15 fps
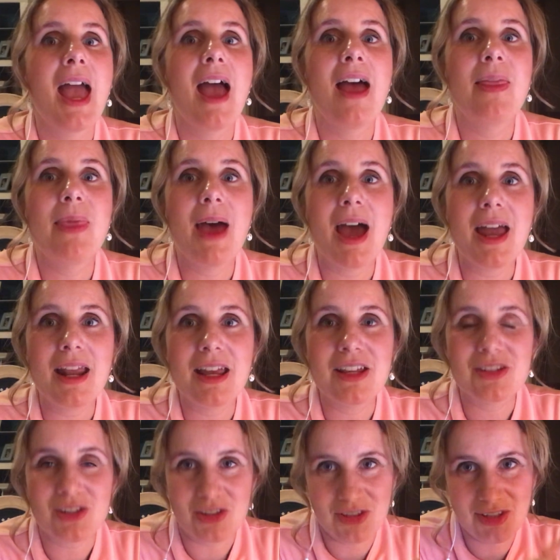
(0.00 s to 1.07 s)
And that
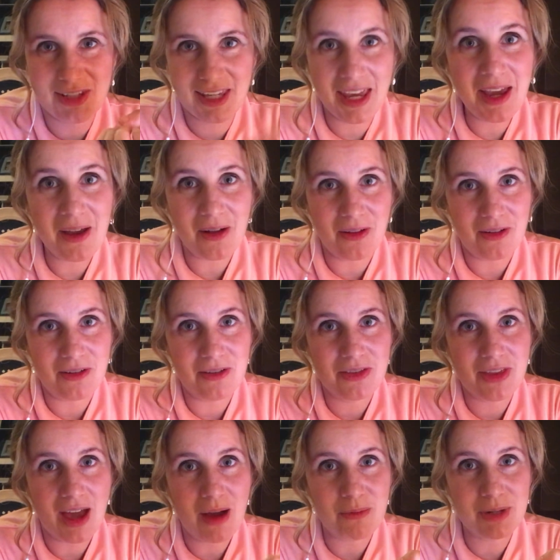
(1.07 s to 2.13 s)
is a skill
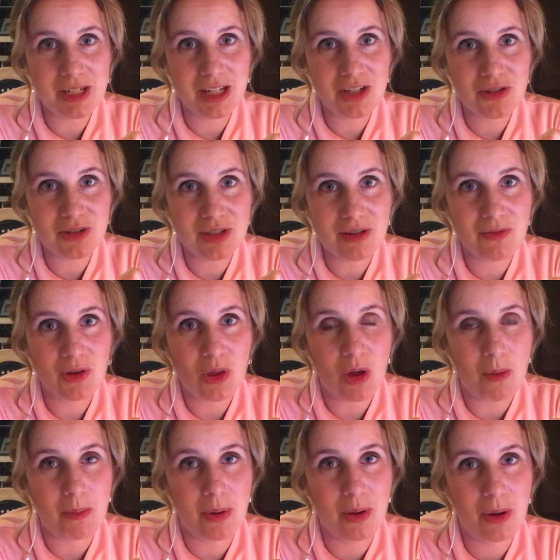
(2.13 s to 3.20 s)
that we need to
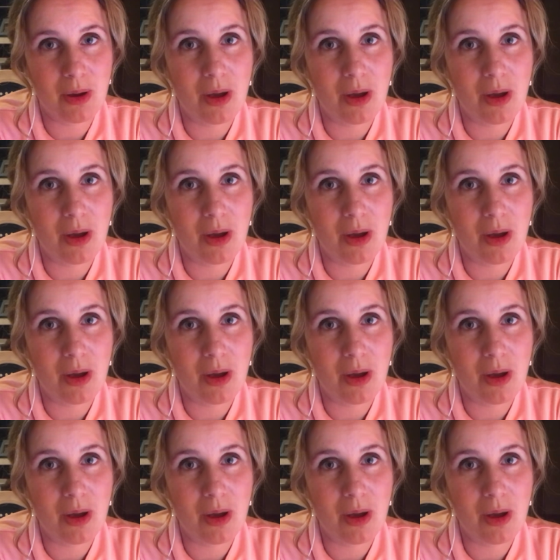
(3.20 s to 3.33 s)
develop.